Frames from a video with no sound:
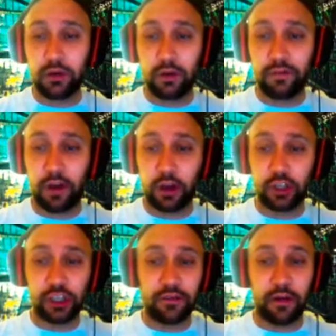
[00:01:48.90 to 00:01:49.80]

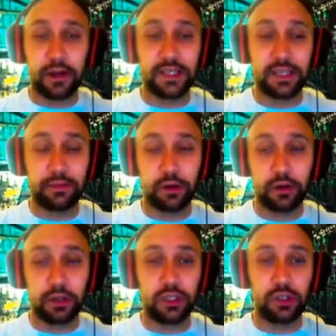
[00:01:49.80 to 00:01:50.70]
function very similar
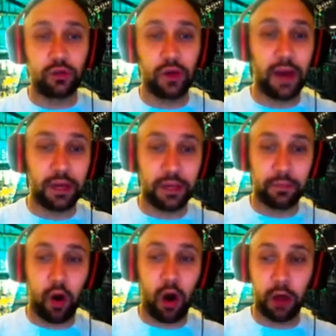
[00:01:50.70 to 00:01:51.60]
to Ebony
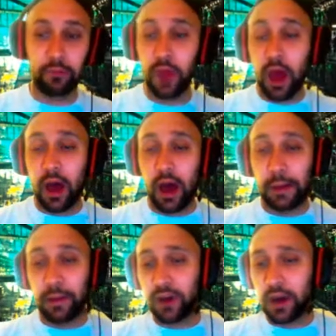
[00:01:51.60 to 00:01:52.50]
Maw.
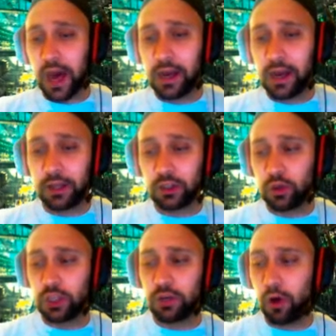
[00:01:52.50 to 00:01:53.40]
I've gone ahead and
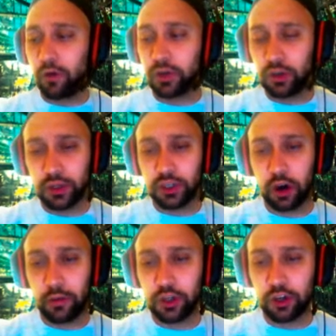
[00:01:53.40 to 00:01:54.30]
switched him over to a
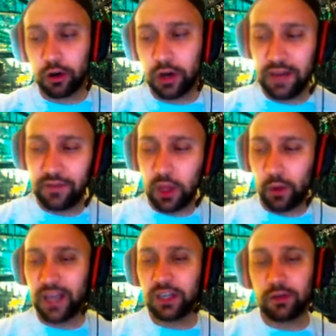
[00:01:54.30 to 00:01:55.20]
skirmisher, even though I
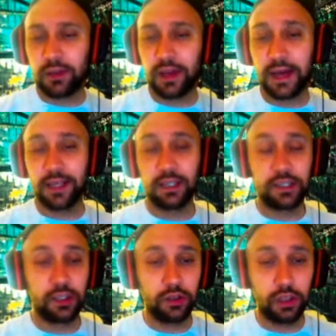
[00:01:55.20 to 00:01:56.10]
do think
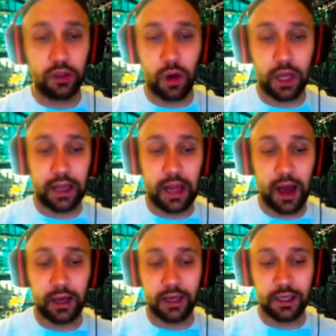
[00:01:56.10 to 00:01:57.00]
until you
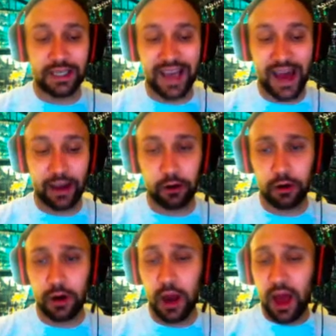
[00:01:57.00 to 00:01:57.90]
unlock Dagger,
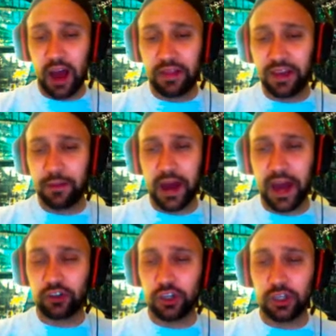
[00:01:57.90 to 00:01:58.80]
I think he might
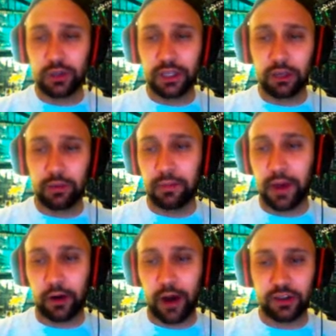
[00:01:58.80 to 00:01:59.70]
actually do a little bit better
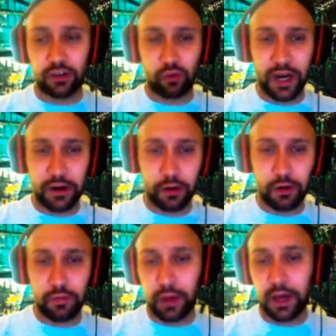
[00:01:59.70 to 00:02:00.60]
as a raider,
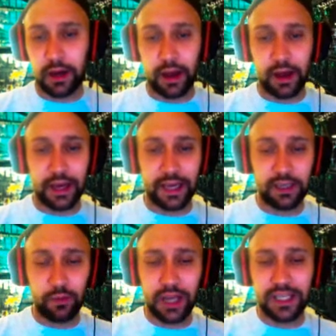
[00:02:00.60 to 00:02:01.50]
but I didn't
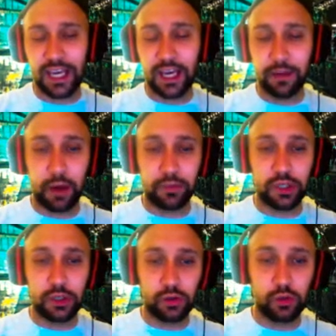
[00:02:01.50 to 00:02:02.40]
want to take him up
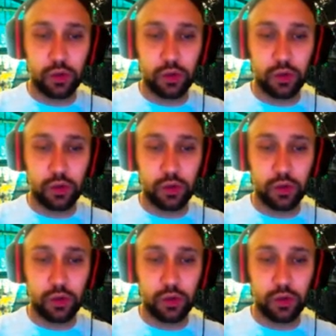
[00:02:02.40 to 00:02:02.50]
to